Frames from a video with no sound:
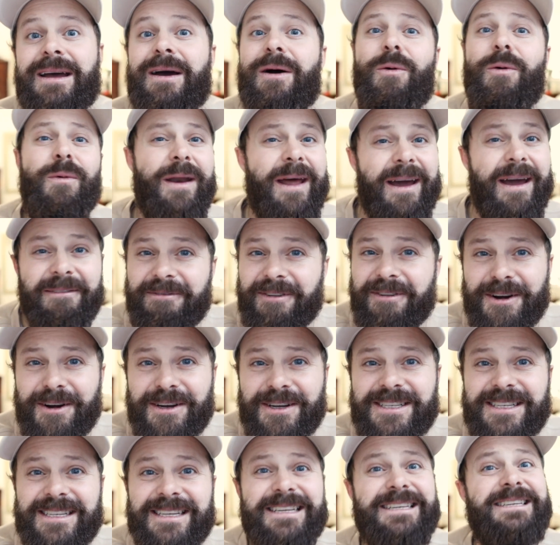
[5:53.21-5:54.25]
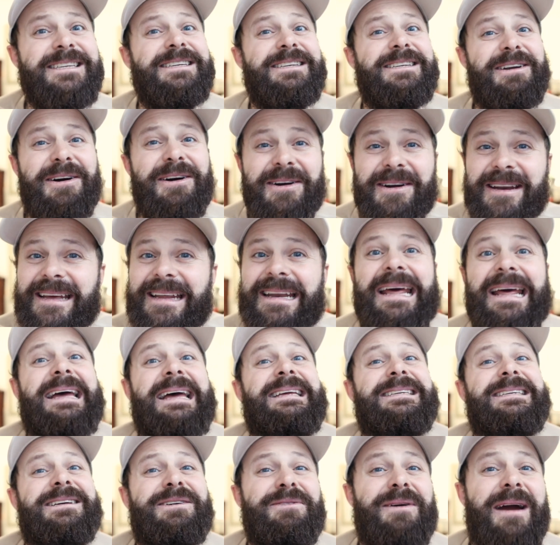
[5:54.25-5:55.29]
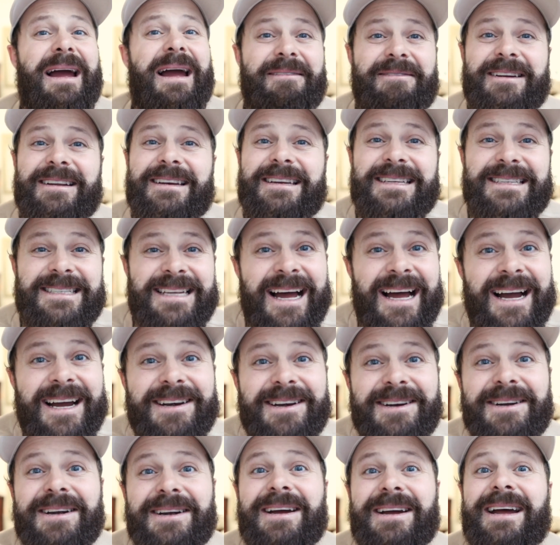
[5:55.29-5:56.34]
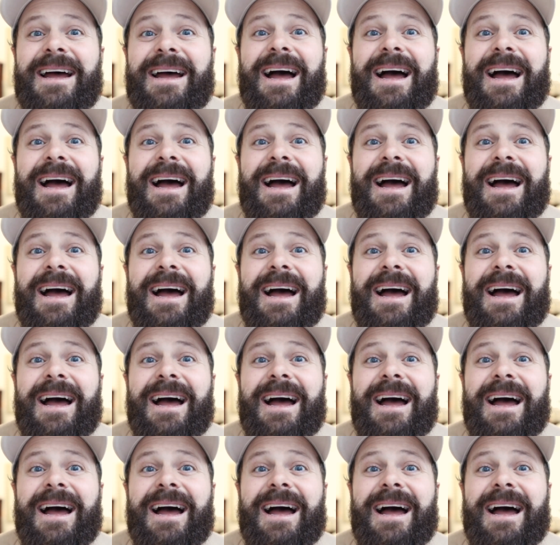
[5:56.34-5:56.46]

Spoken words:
When I first started as a graphic designer,